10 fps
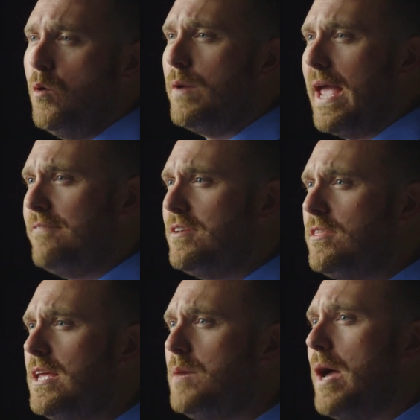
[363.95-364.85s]
We have to
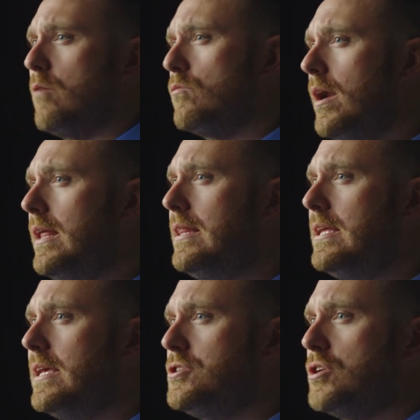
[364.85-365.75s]
think about running
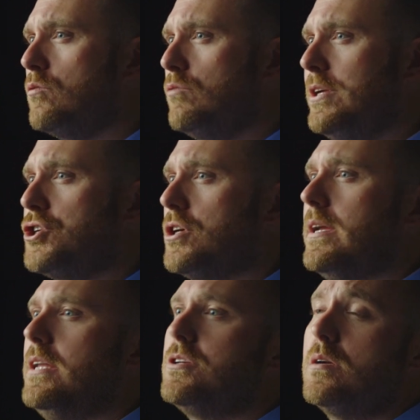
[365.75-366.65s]
the engine richer
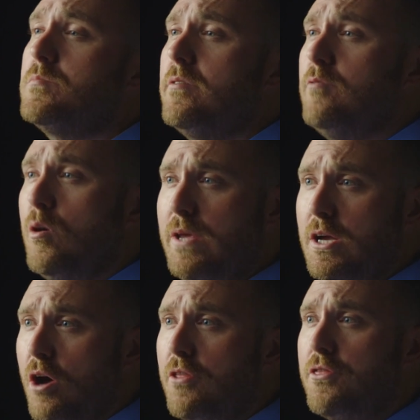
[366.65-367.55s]
in terms of what we
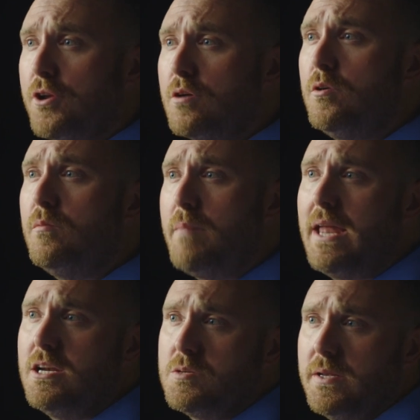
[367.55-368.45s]
call thermal
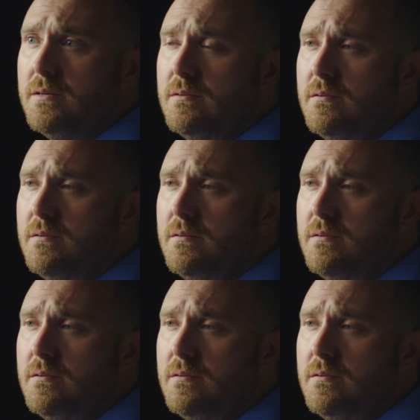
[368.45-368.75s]
management.